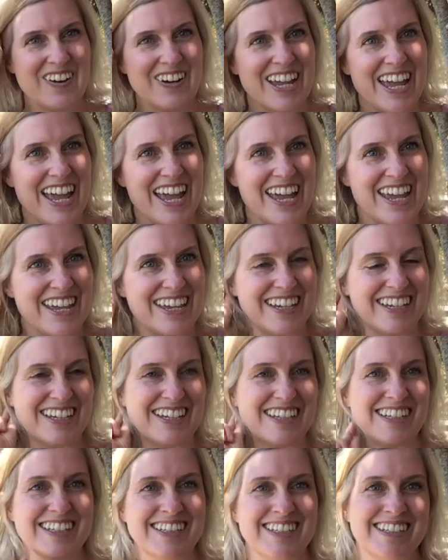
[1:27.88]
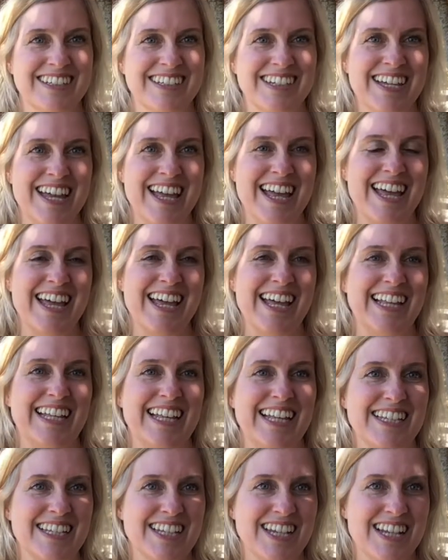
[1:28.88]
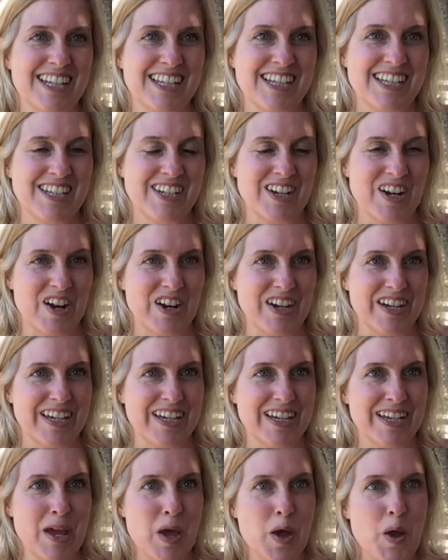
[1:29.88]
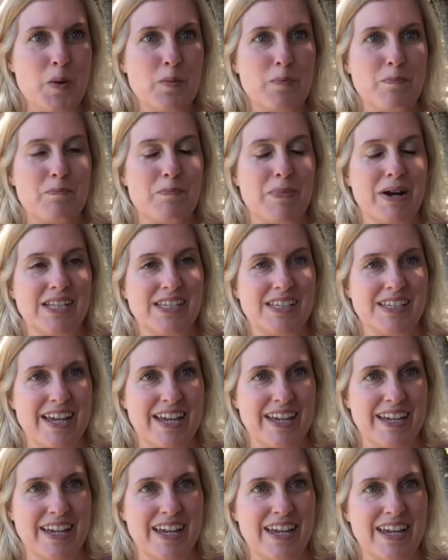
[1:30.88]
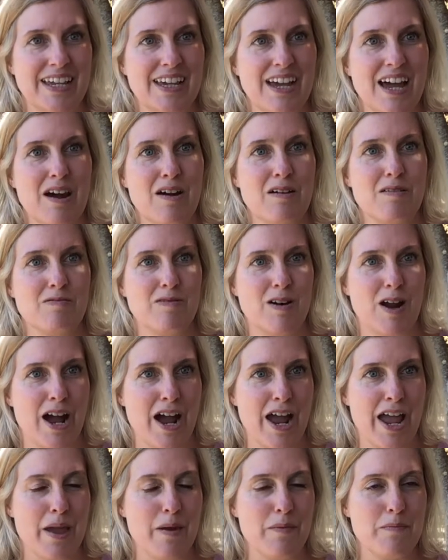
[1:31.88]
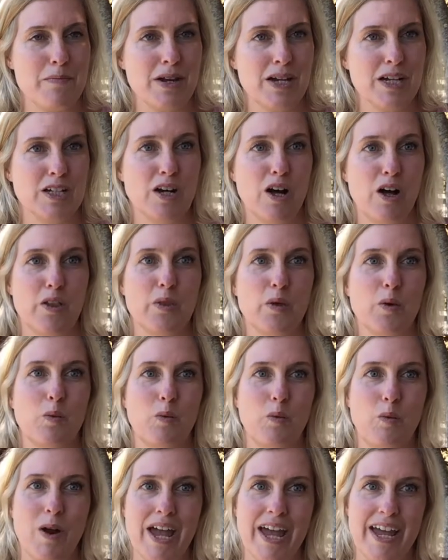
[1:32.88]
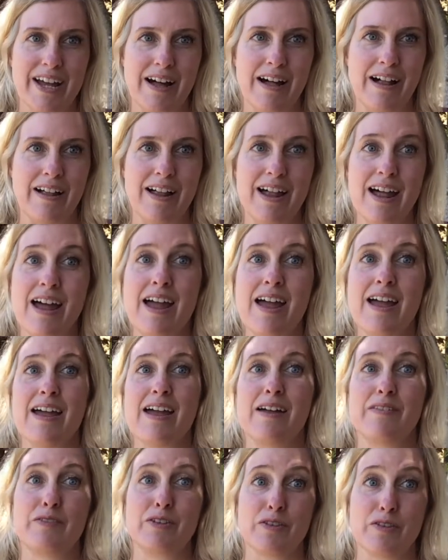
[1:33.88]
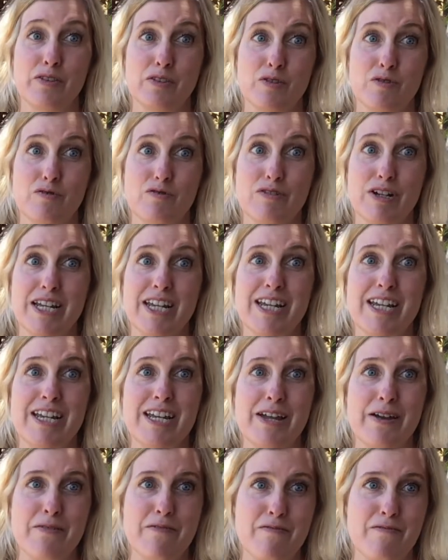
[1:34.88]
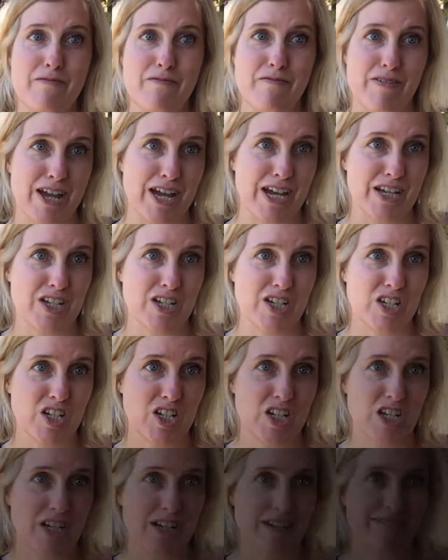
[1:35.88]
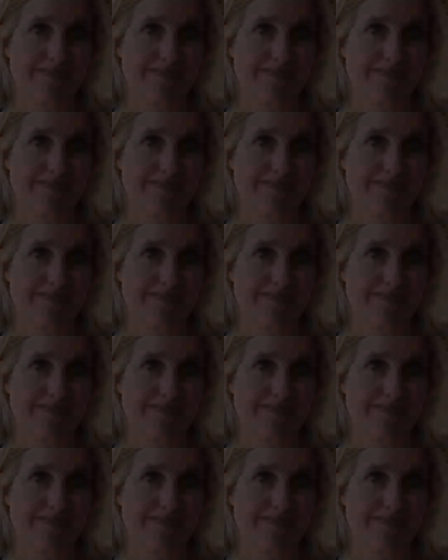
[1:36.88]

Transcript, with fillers: Okay, let's get started by saying a rhyme called The Whale and the Three Fish.